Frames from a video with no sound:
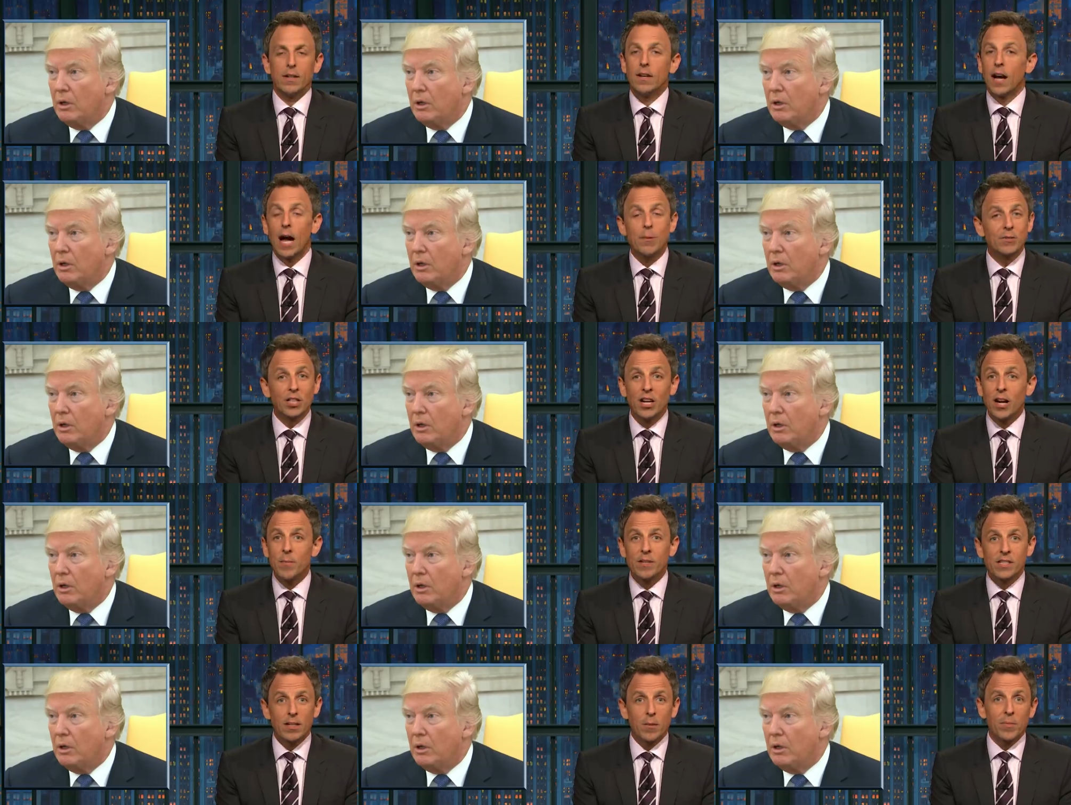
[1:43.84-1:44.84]
Speaker 1: I'm sorry,
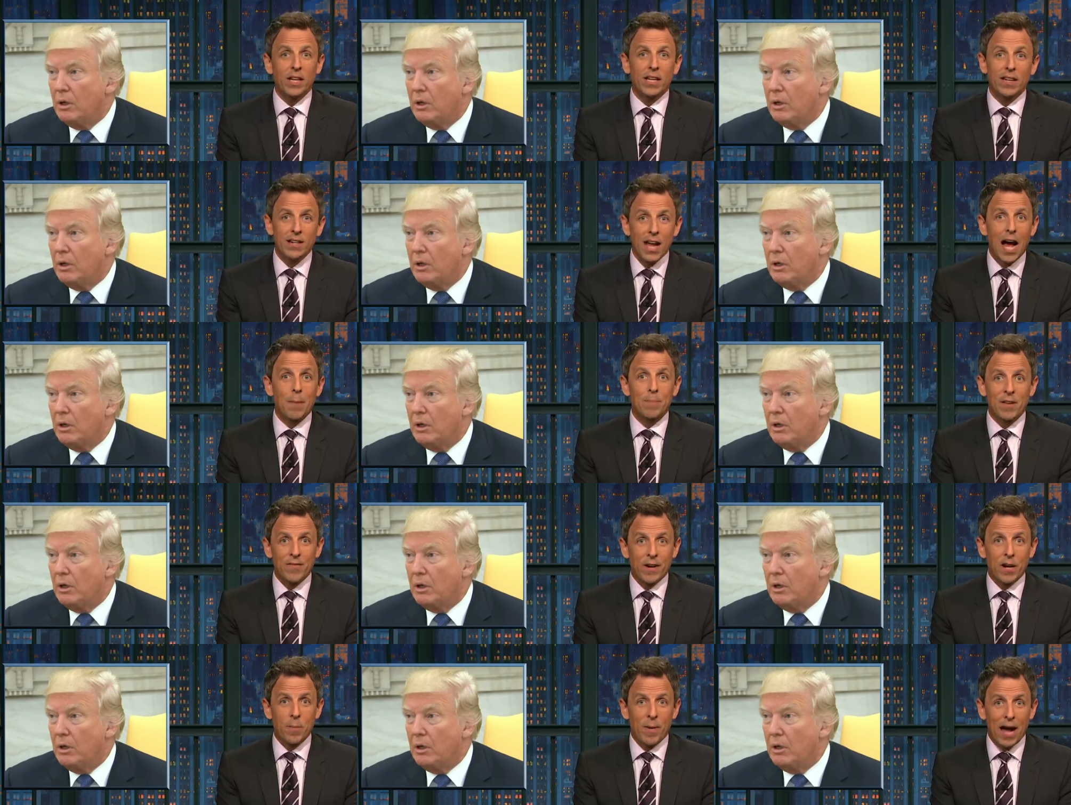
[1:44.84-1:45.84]
but something cannot be
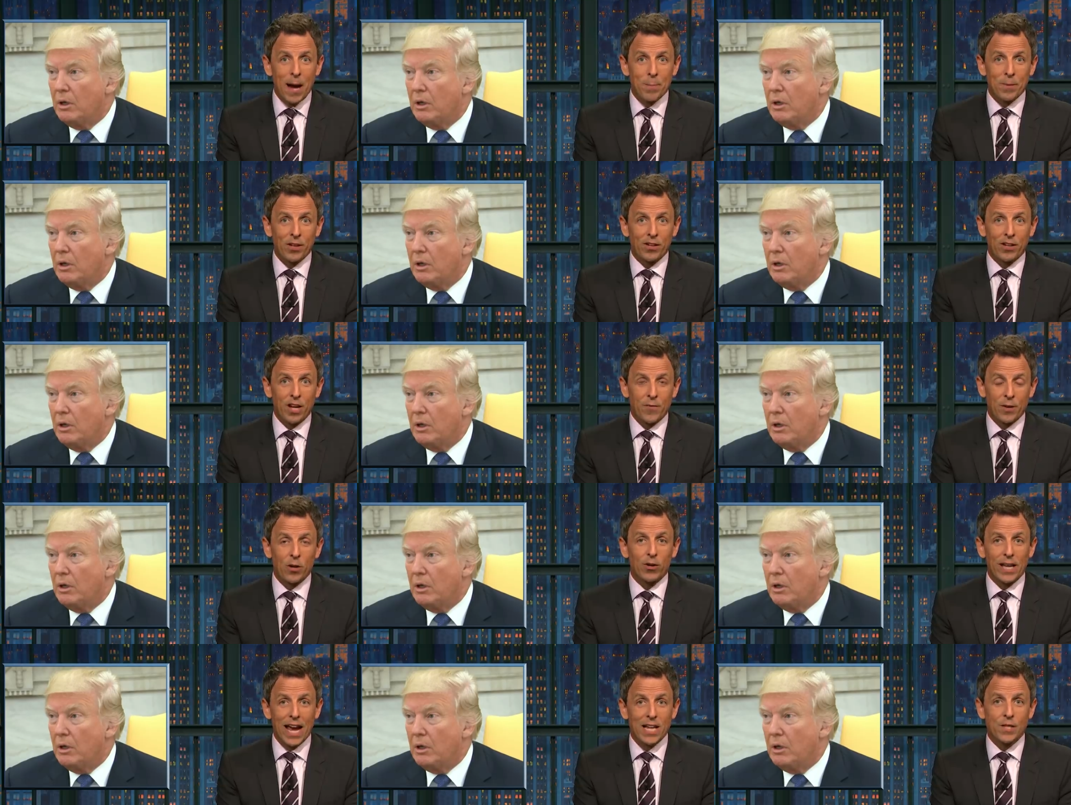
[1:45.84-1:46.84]
very popular if it
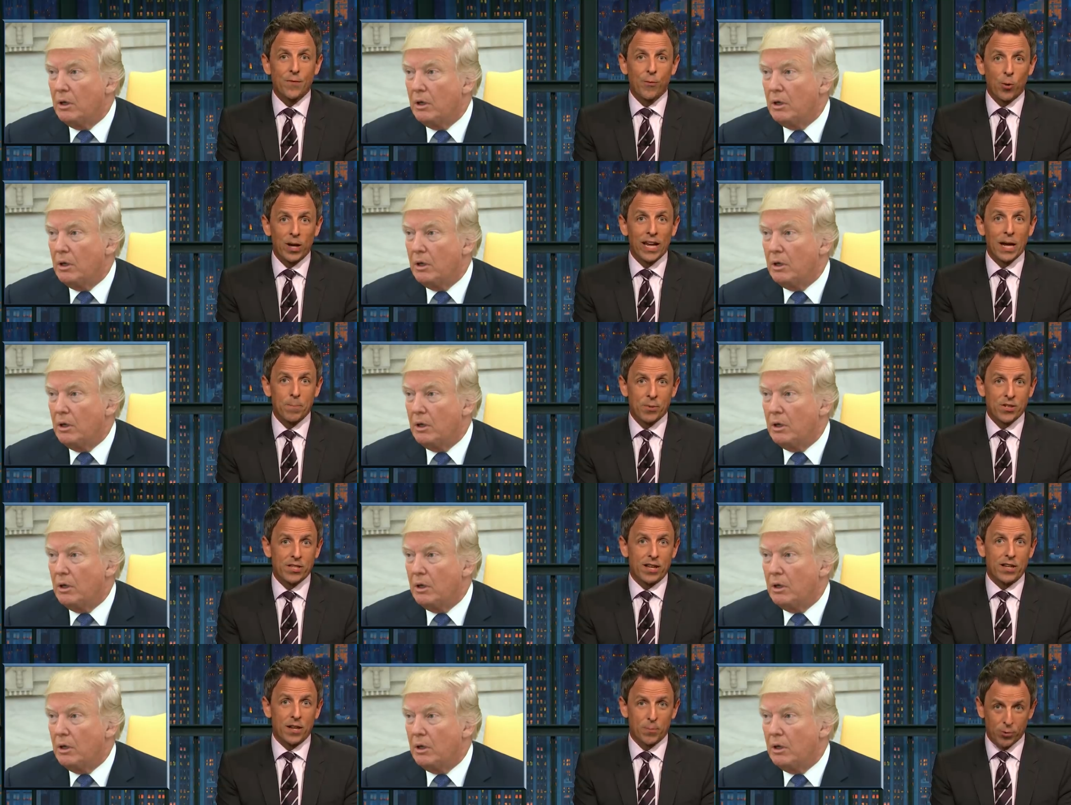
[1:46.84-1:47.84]
only has
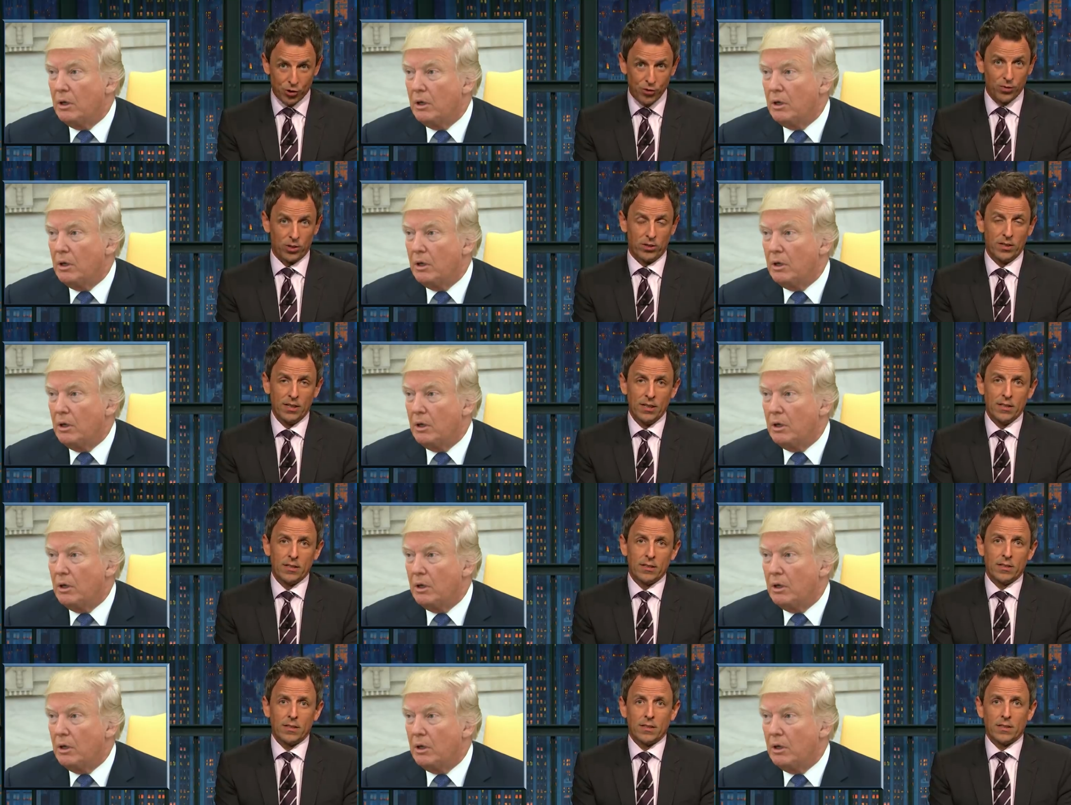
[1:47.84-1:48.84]
48% approval,
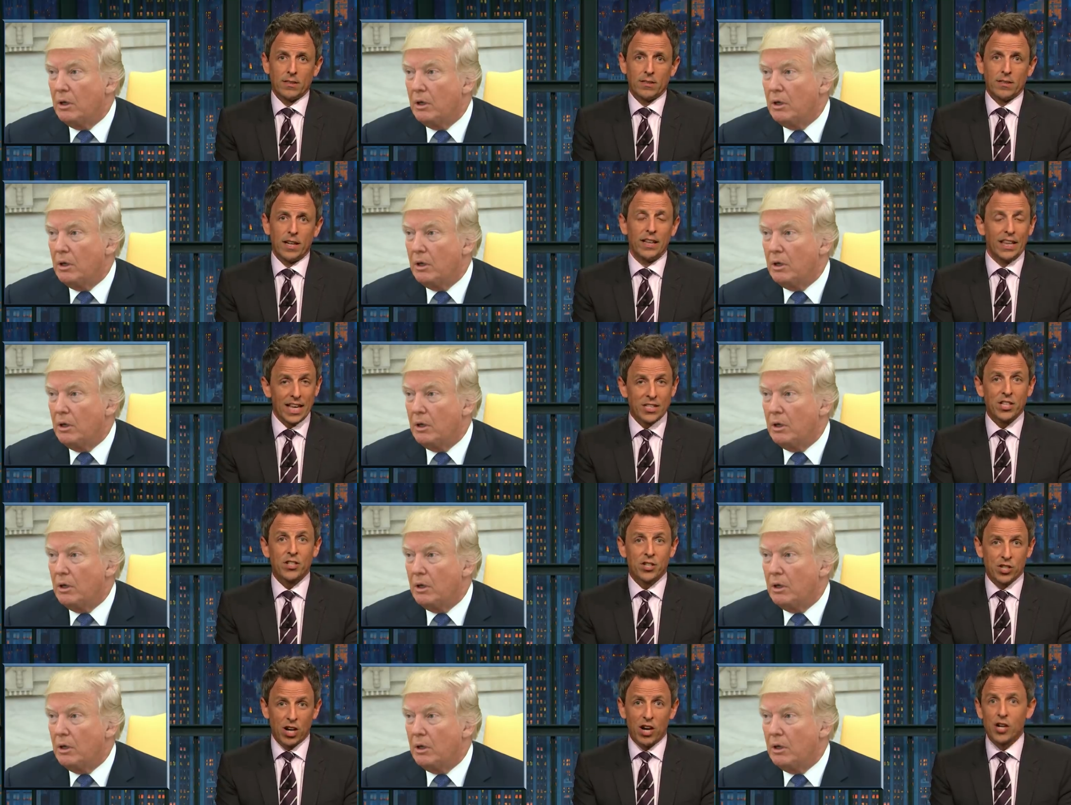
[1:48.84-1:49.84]
unless
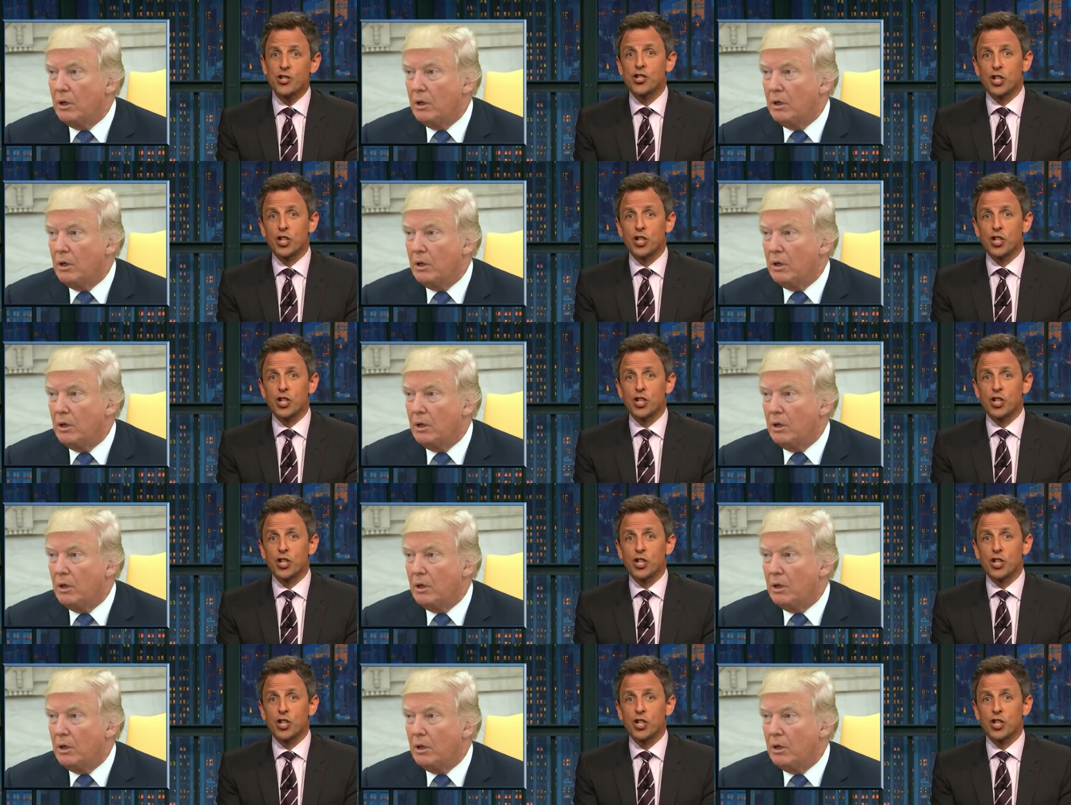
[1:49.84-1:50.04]
it stars